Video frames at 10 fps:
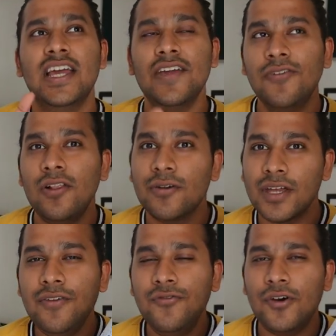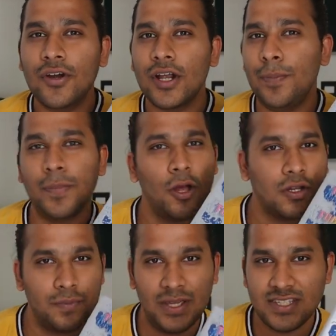if you're looking for a
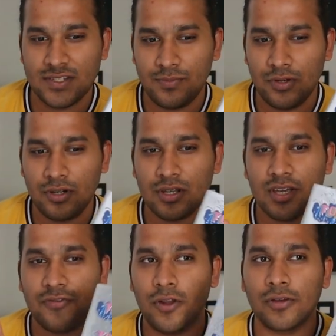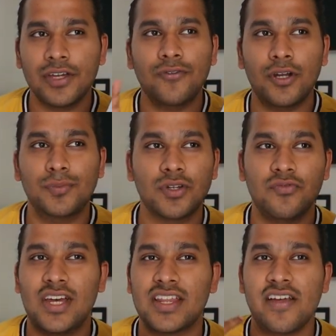plot-based book, if you're looking for a book
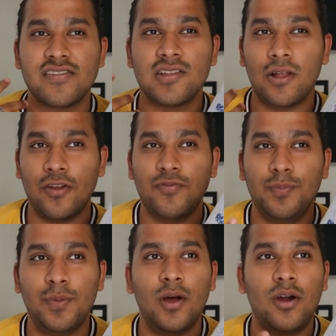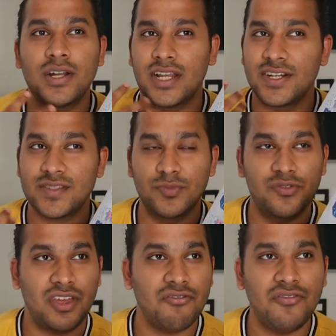where there is a lot of plot and it's
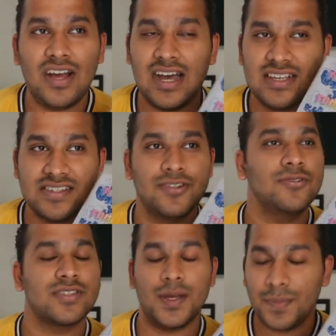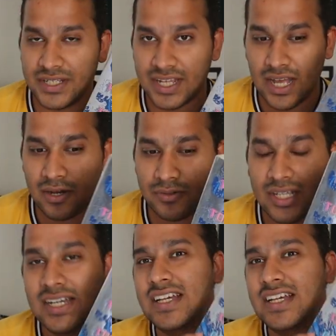moving fast, it goes up and down,